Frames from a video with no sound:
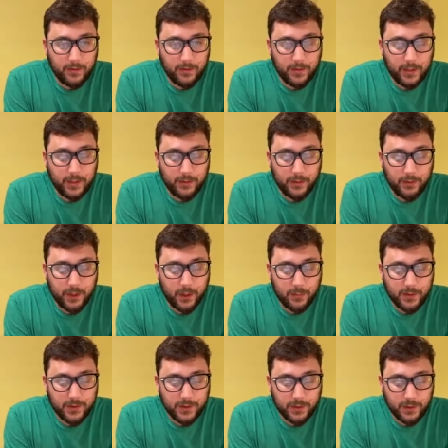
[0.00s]
and you well, know
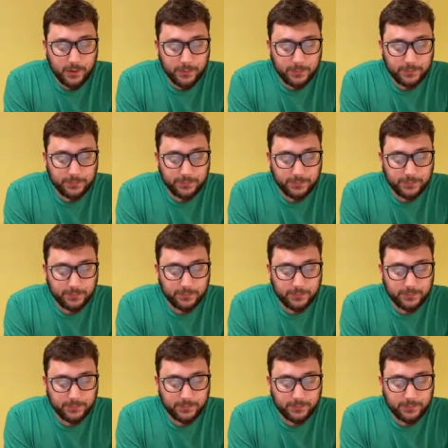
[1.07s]
it's because true. I love you
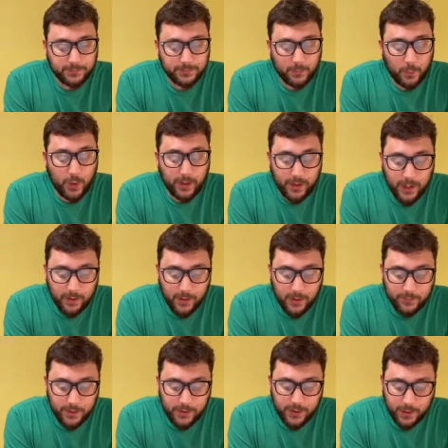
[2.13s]
so much. Well, and I love
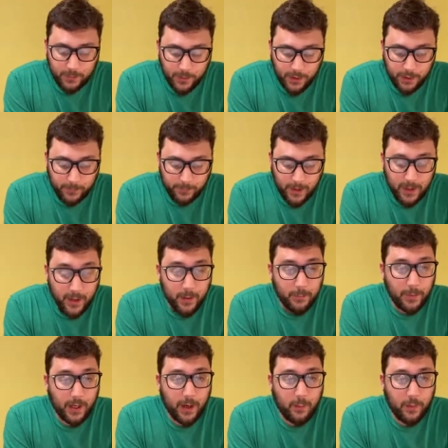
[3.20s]
you too, Mom.
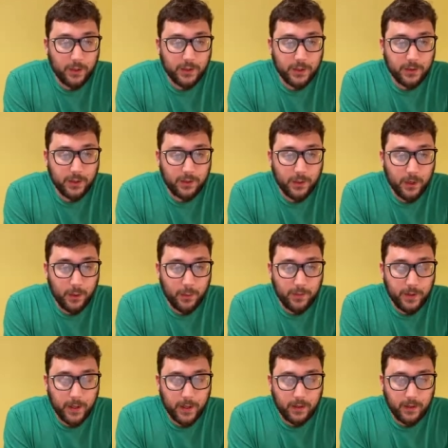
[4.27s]
But I want you to know
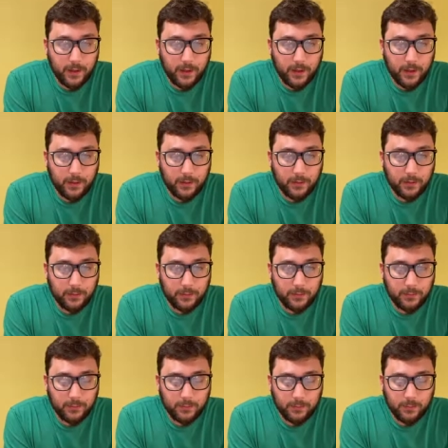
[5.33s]
that uh,
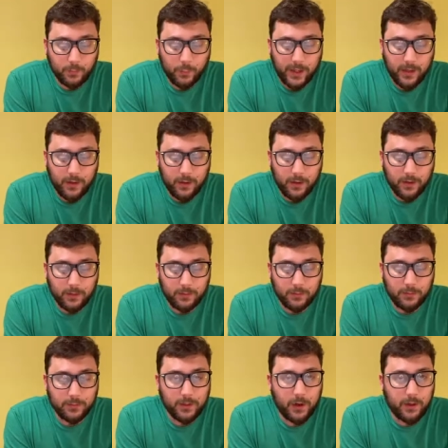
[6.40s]
we are
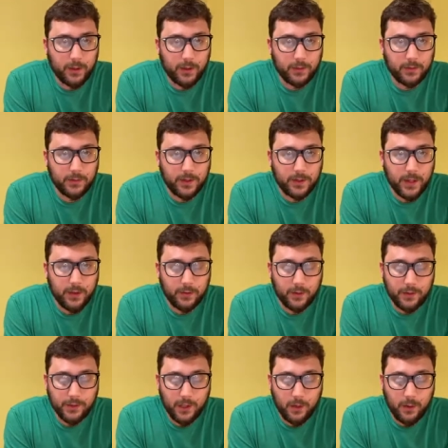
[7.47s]
talking today on our
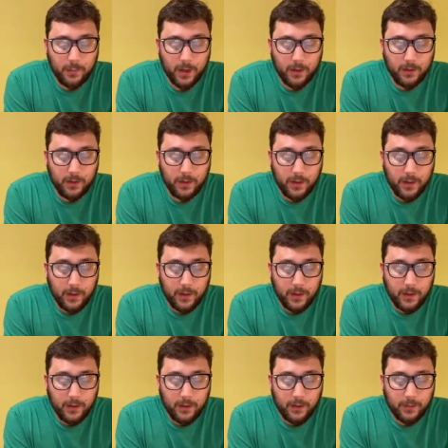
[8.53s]
show about
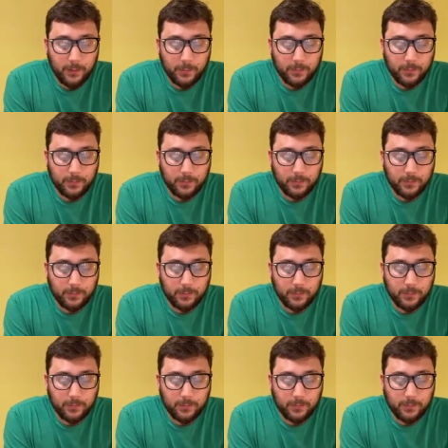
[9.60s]
um,